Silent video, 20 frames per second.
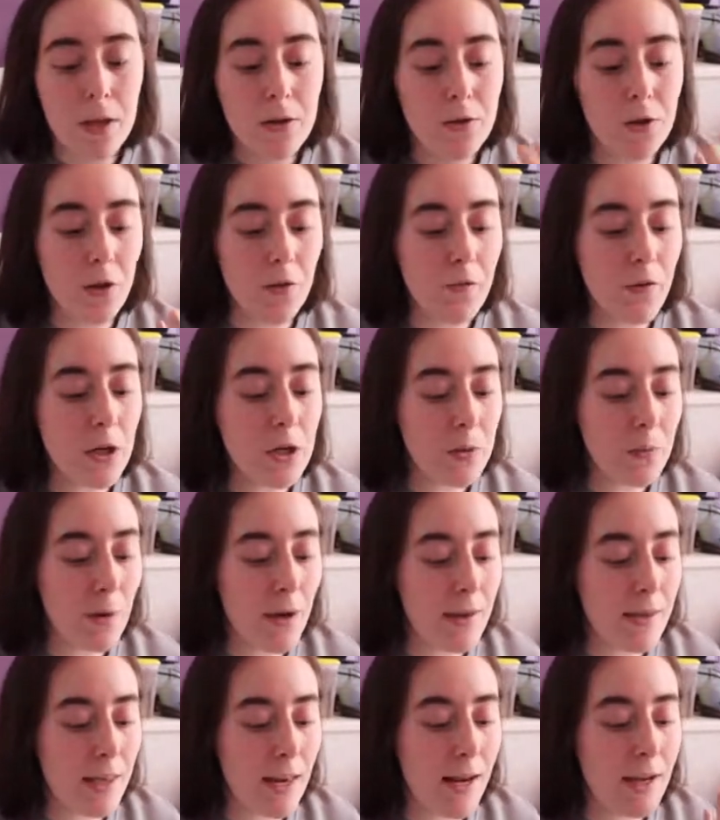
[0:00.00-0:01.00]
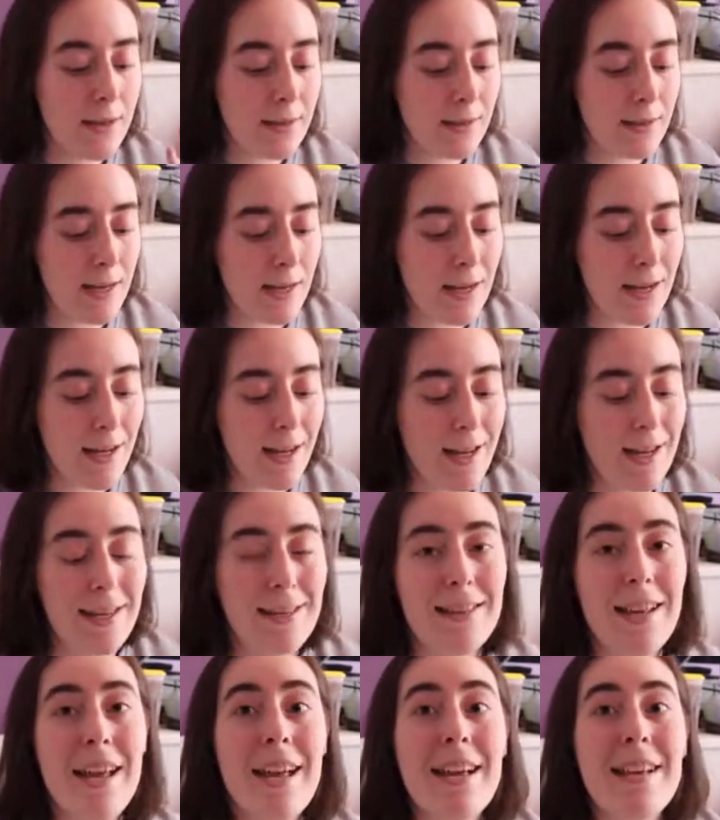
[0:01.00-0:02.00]
So the first one that I see
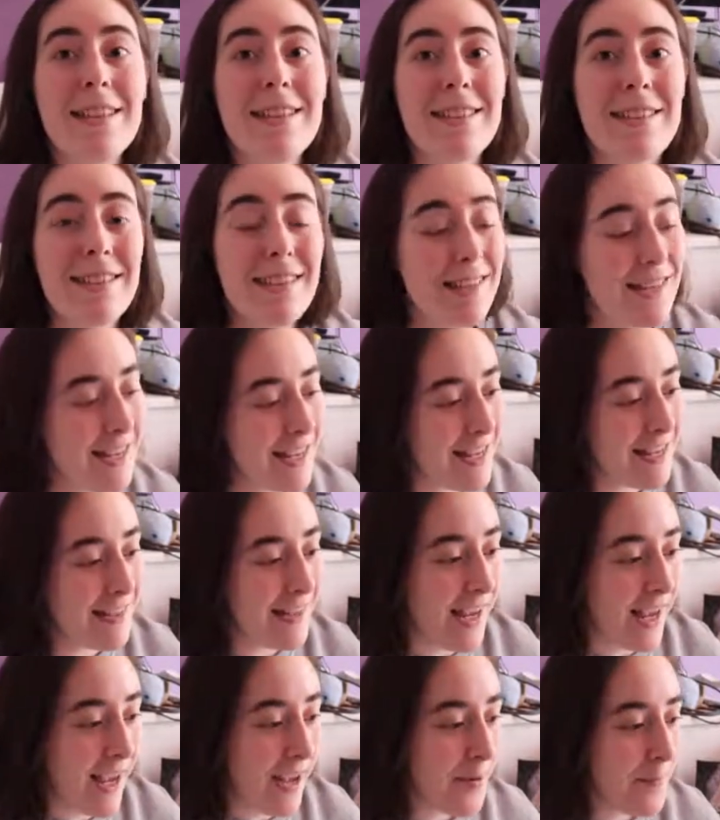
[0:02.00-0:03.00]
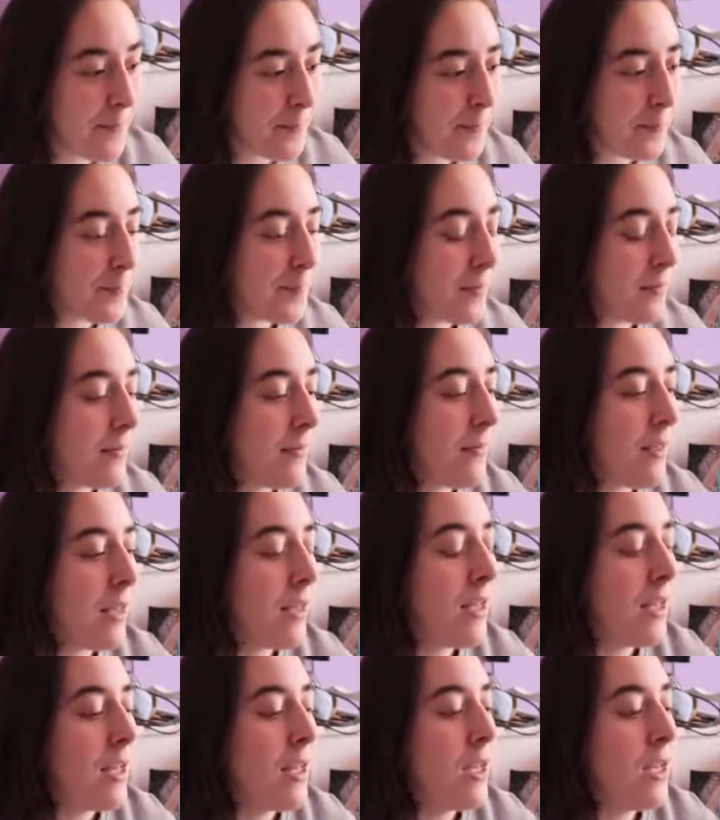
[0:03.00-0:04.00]
is Sneezy
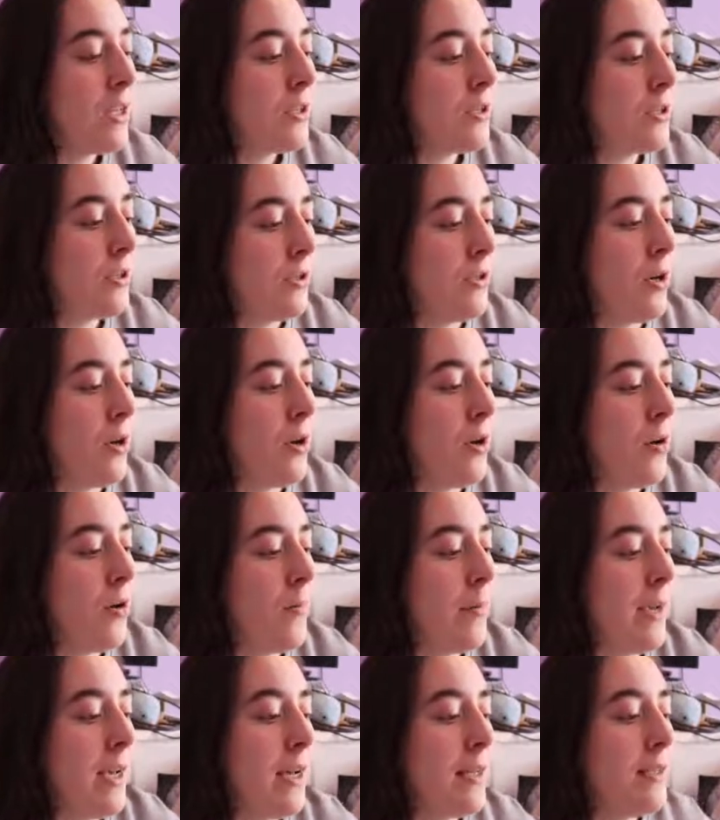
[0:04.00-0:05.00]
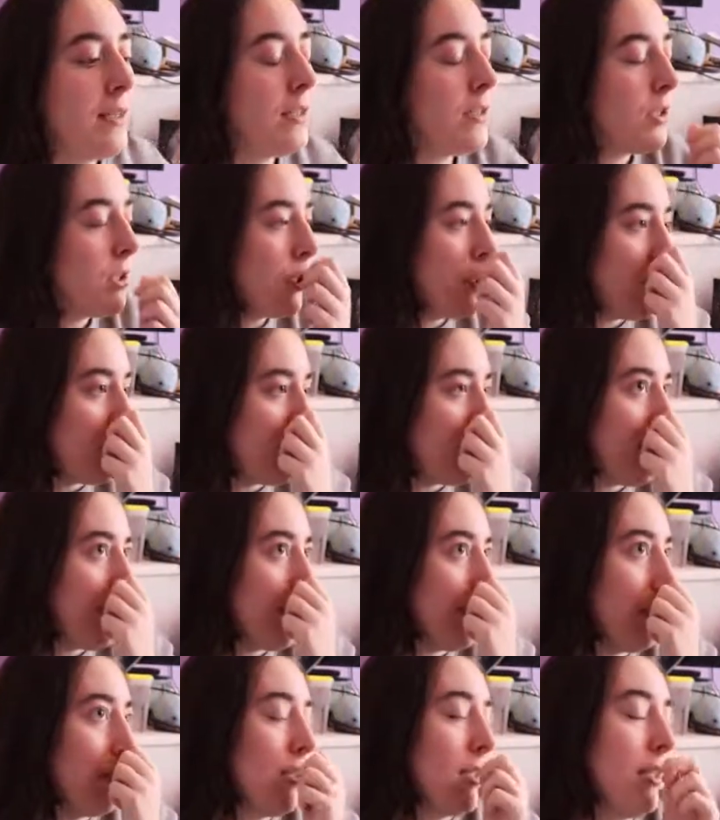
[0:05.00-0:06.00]
so because it's a
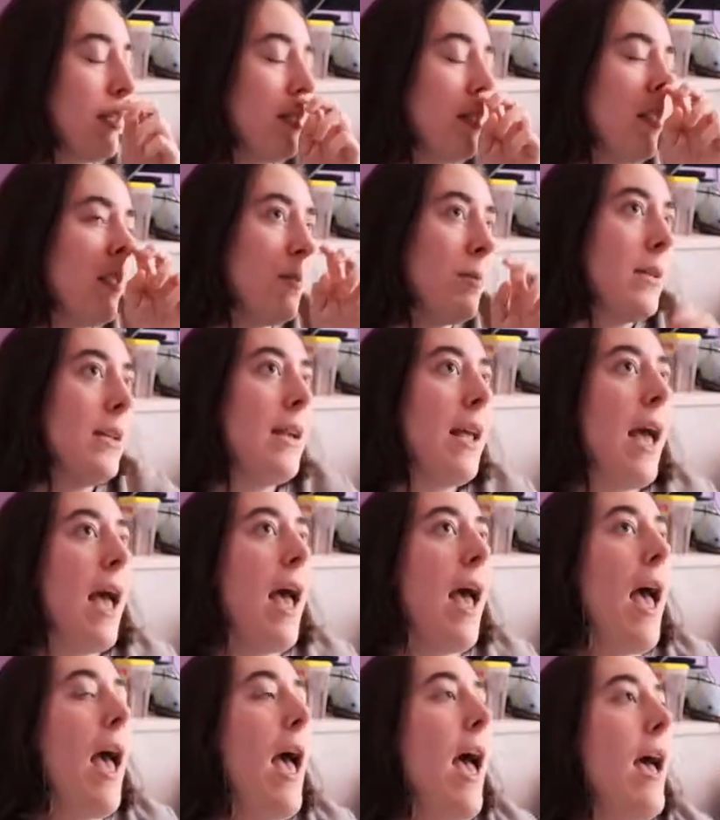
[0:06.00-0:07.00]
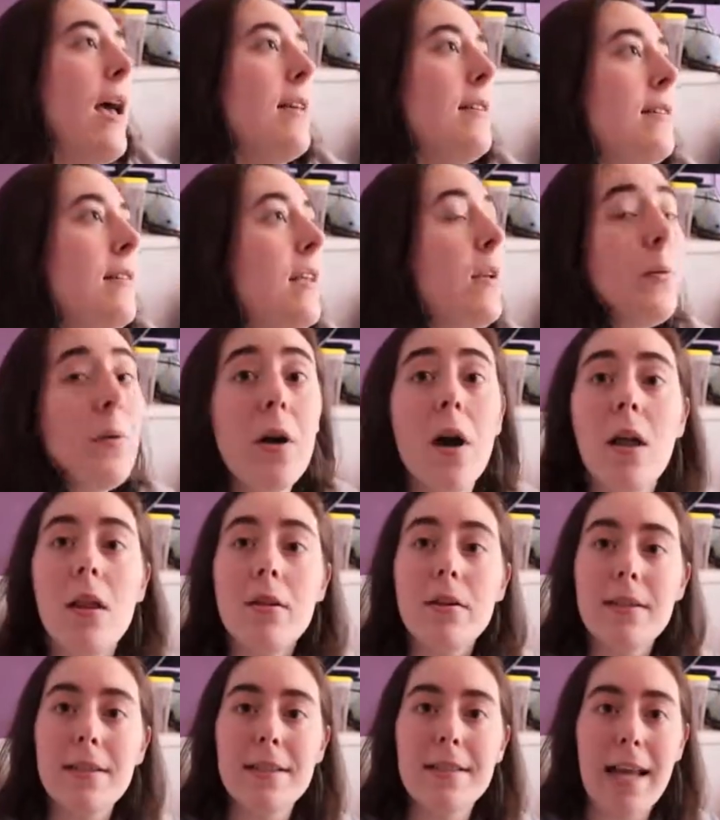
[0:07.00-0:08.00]
girl, it starts with an S. I think we'll call
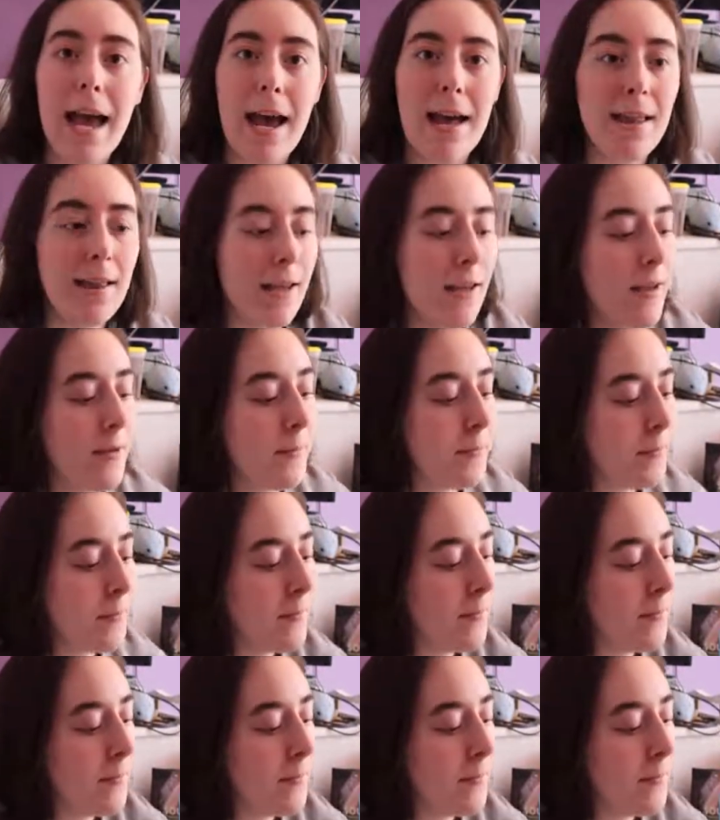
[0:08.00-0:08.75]
her Sally.